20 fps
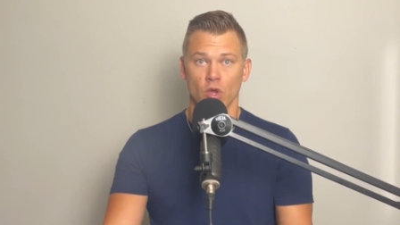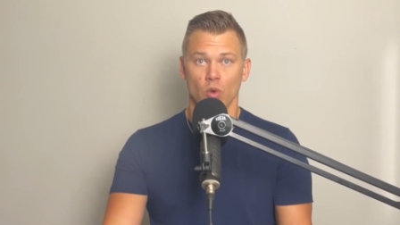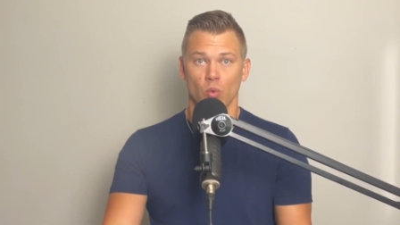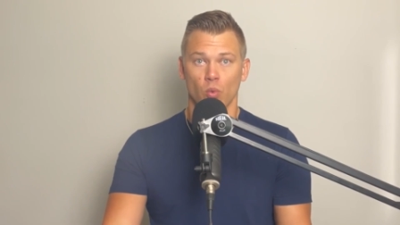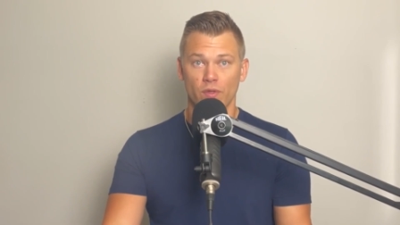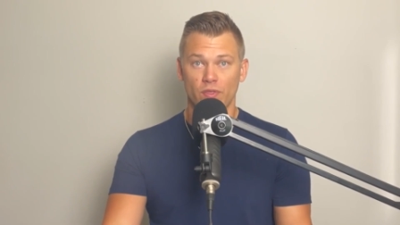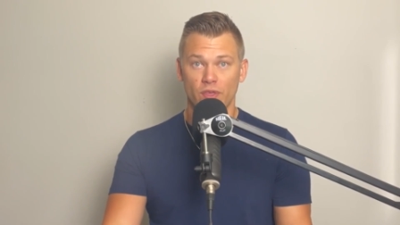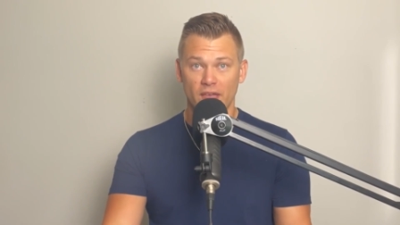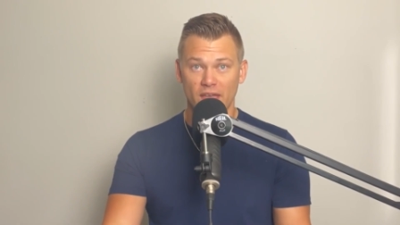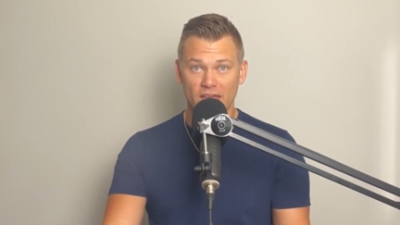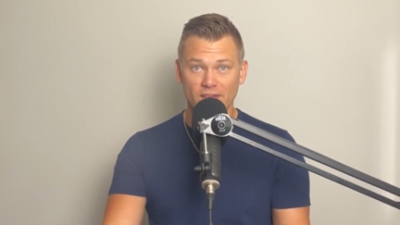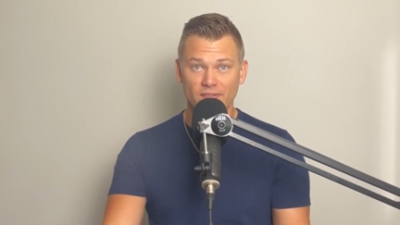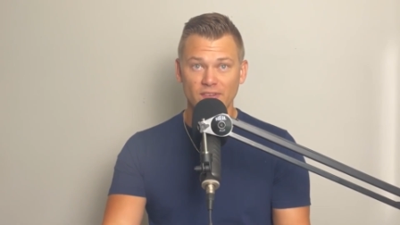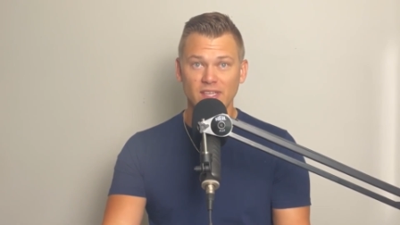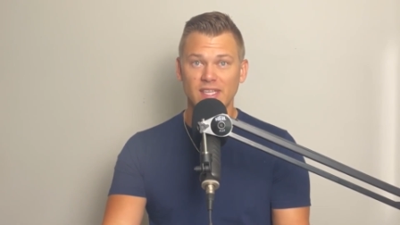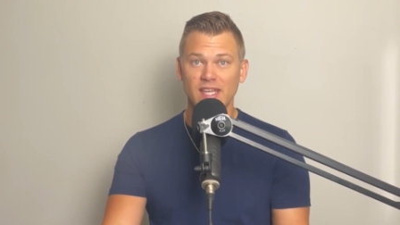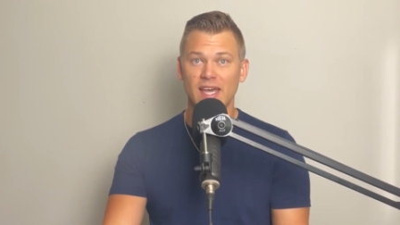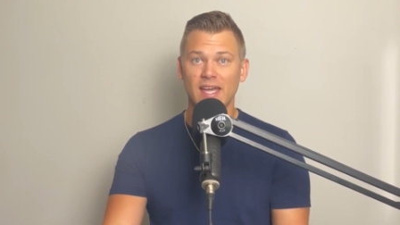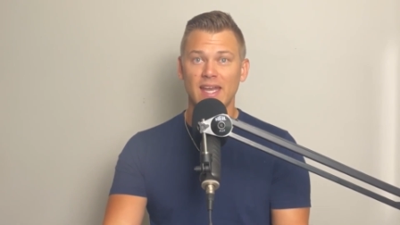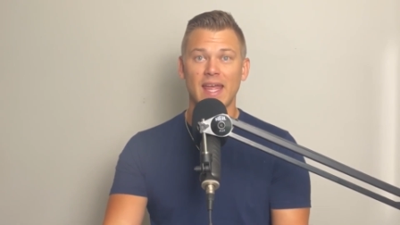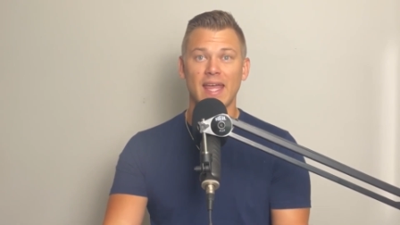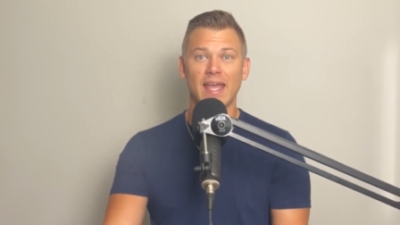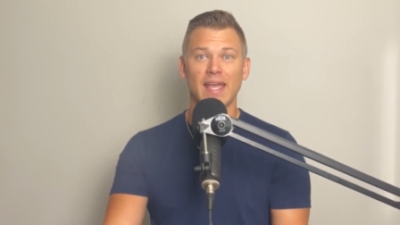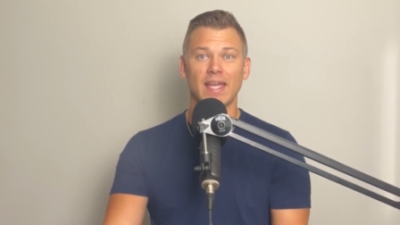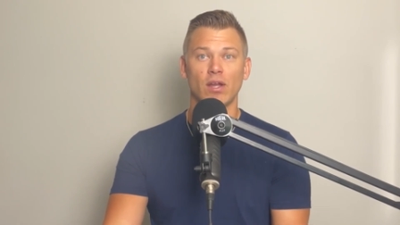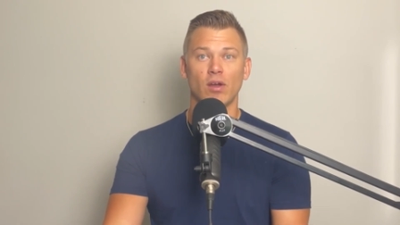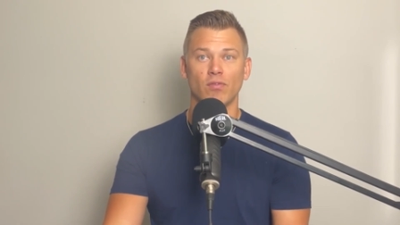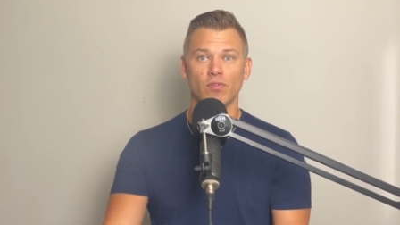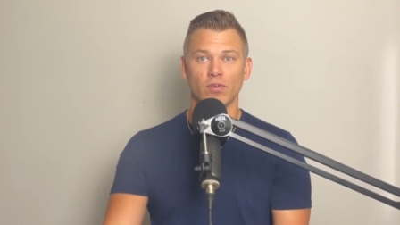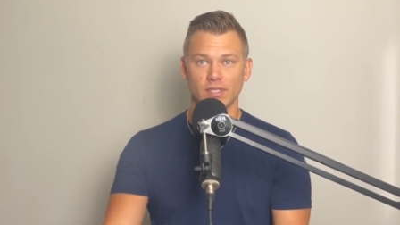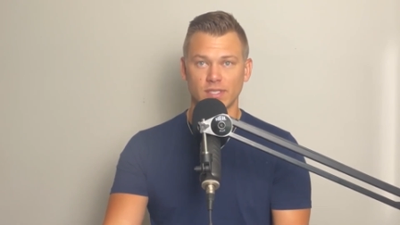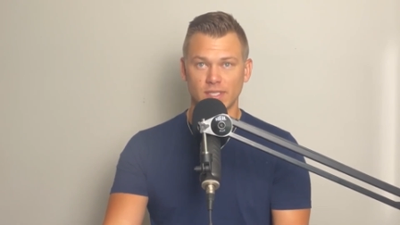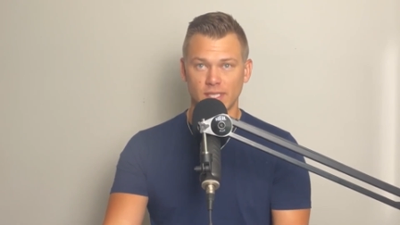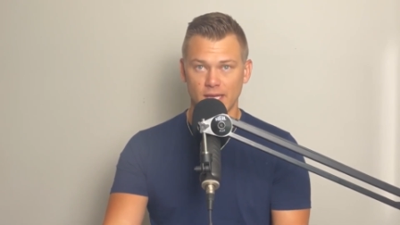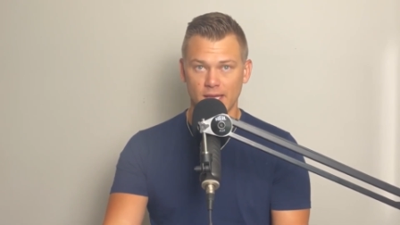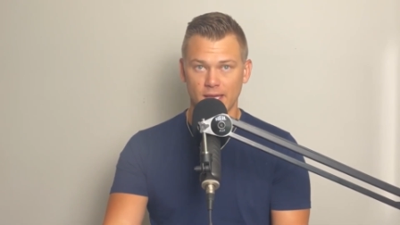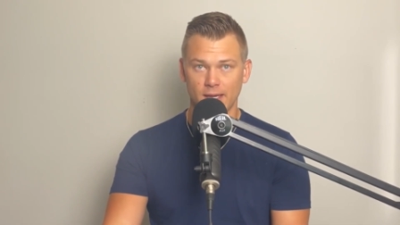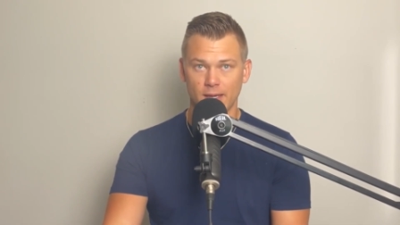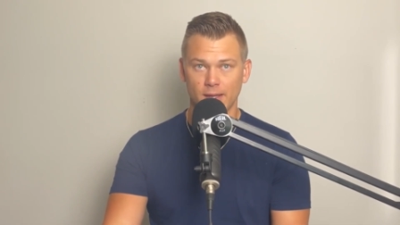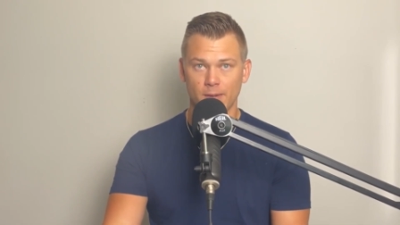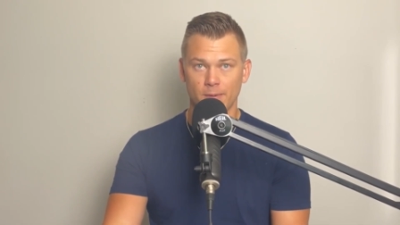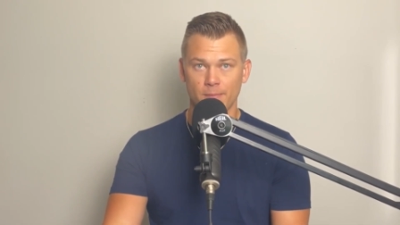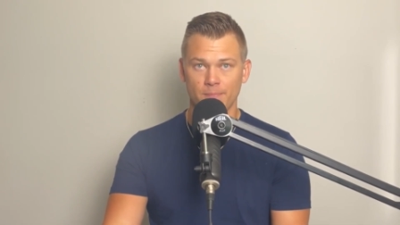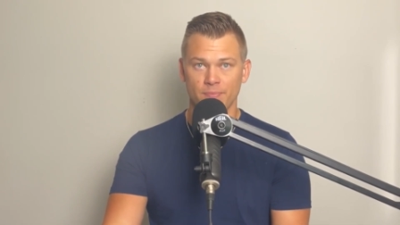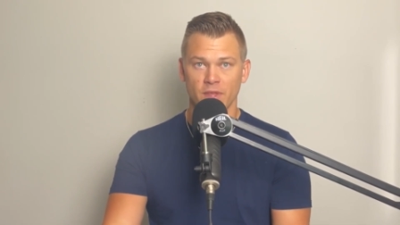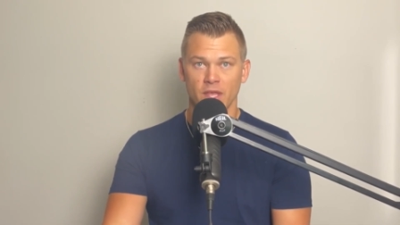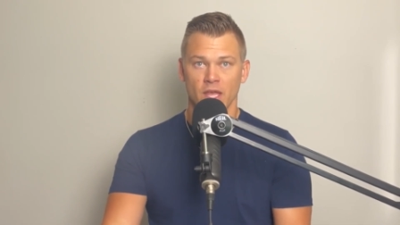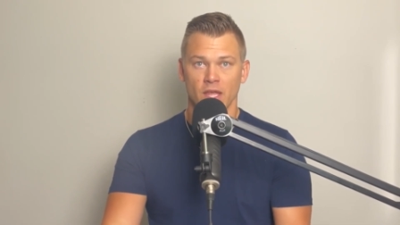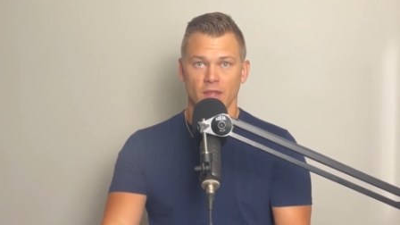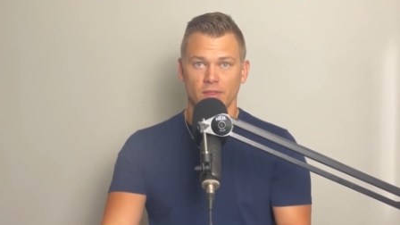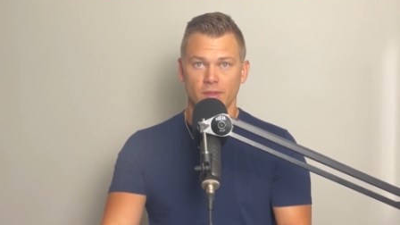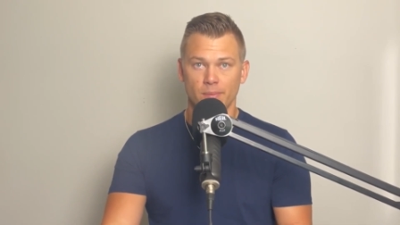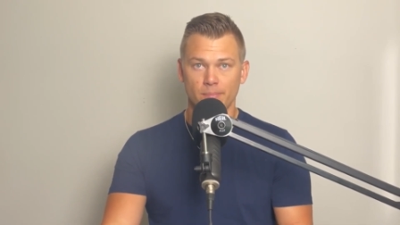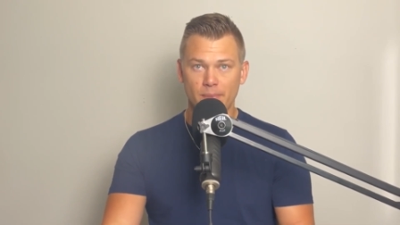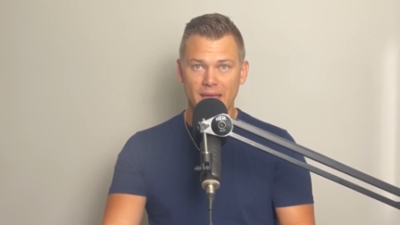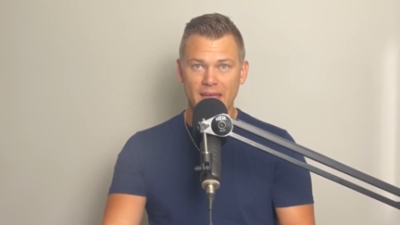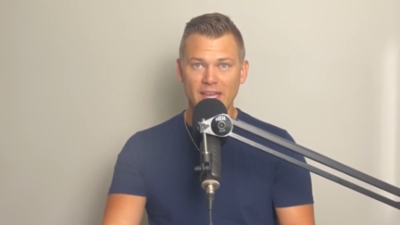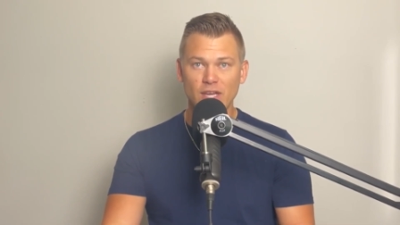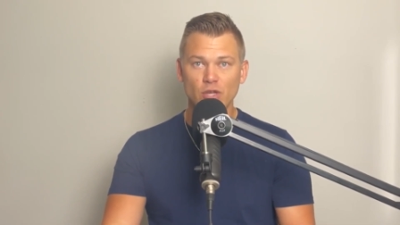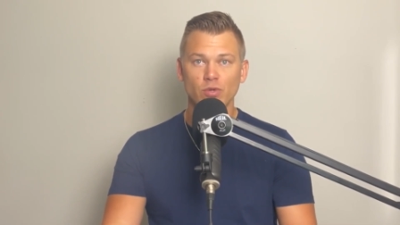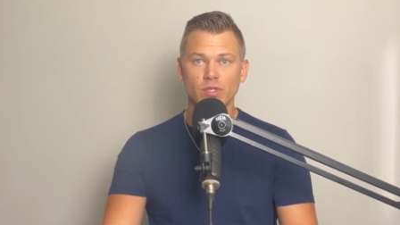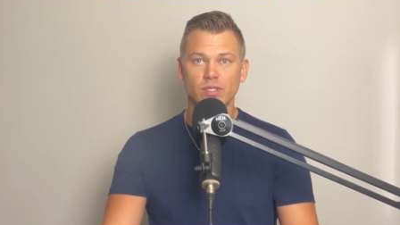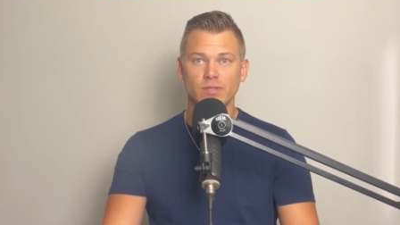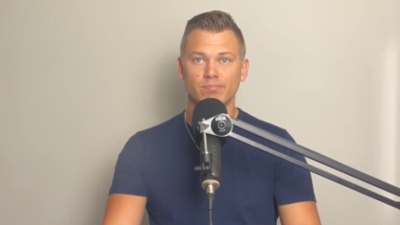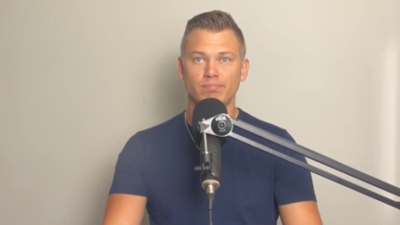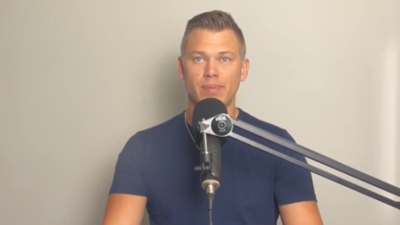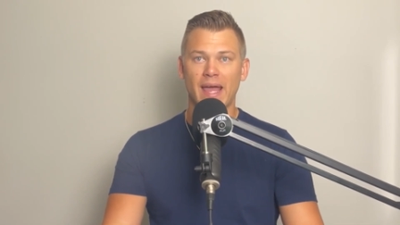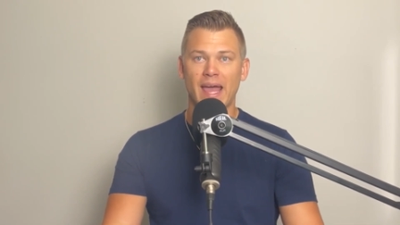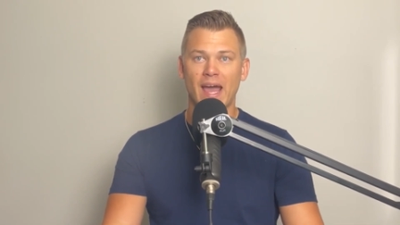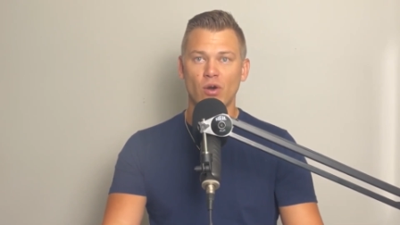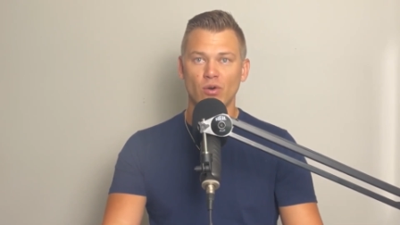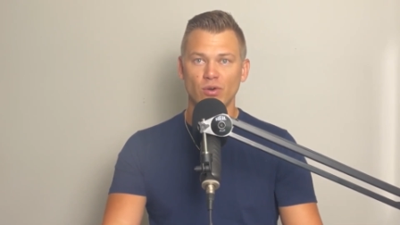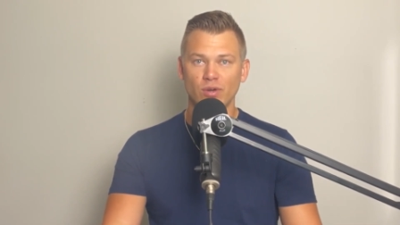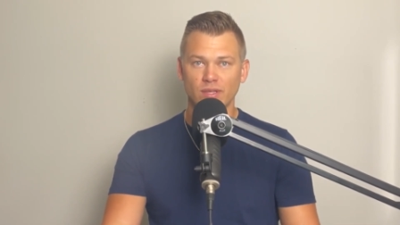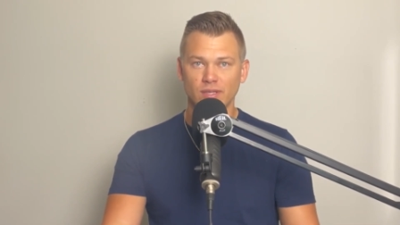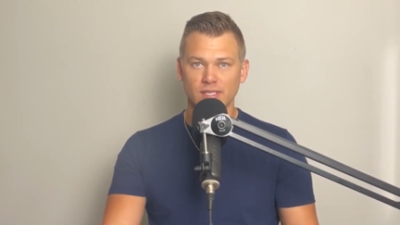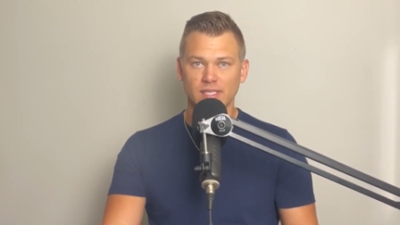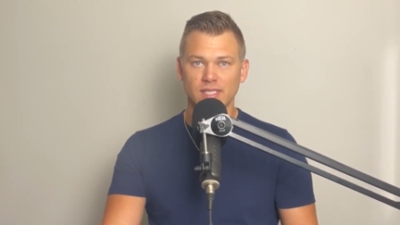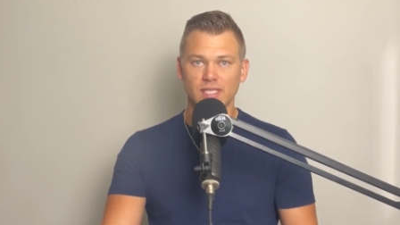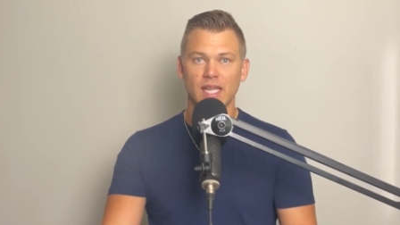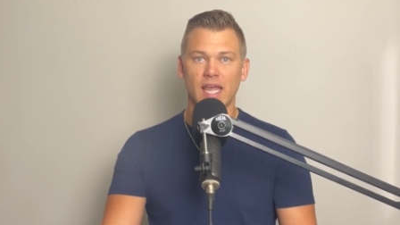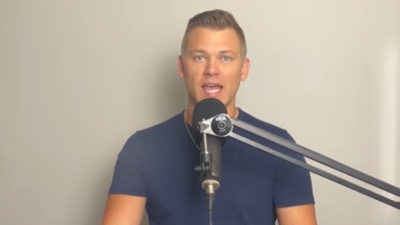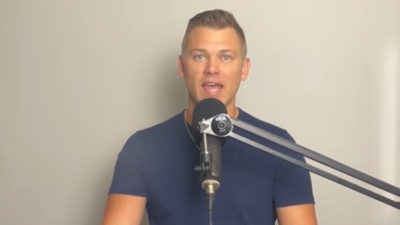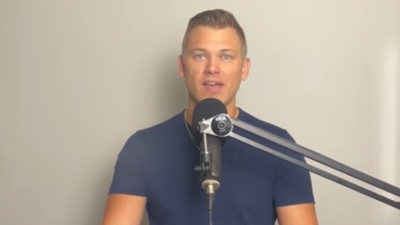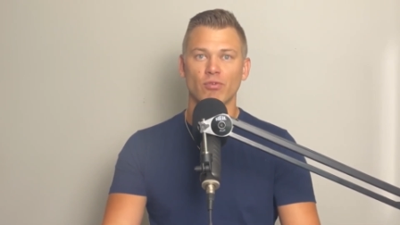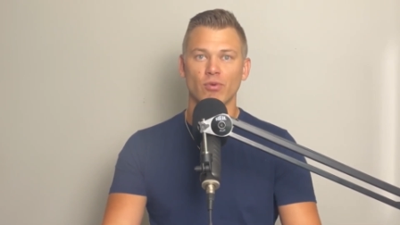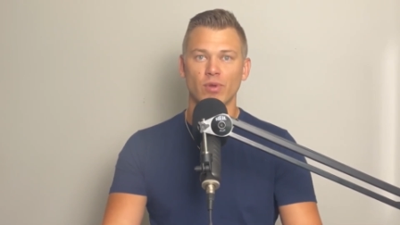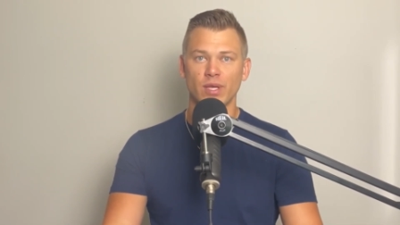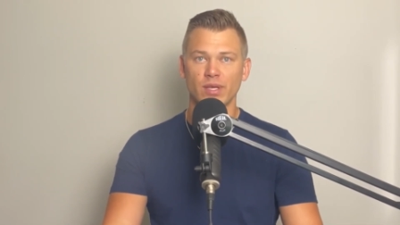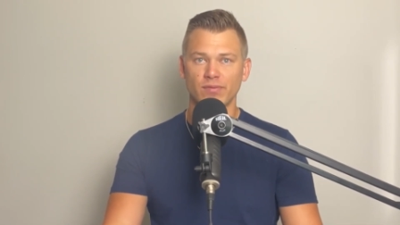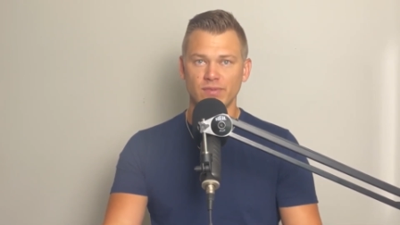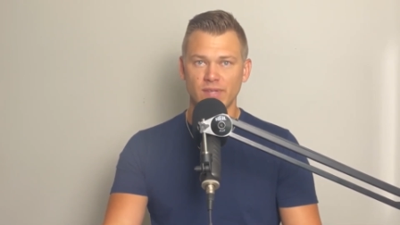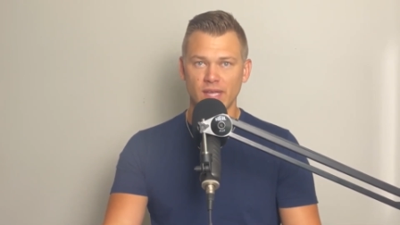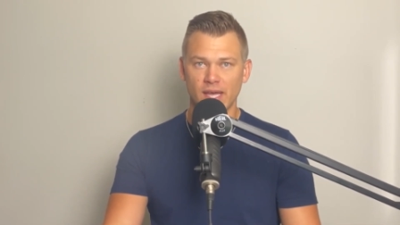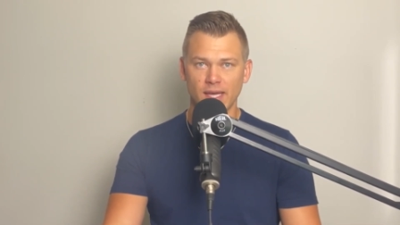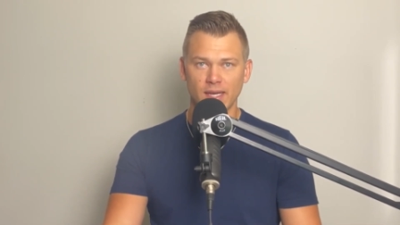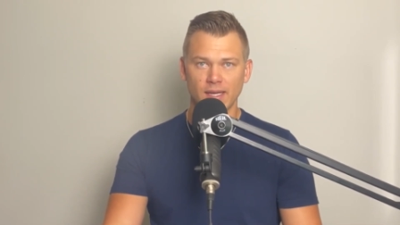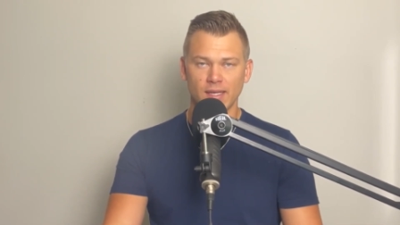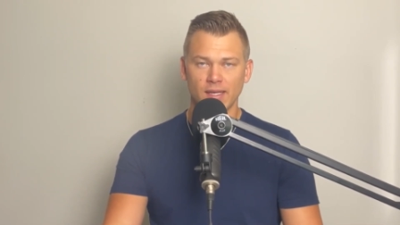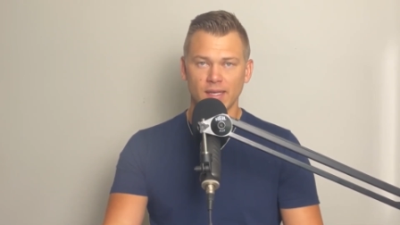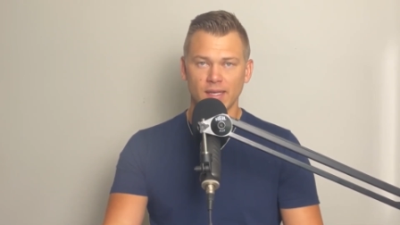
with heavy debt hanging over his head. The man who is bound in the slavery of debt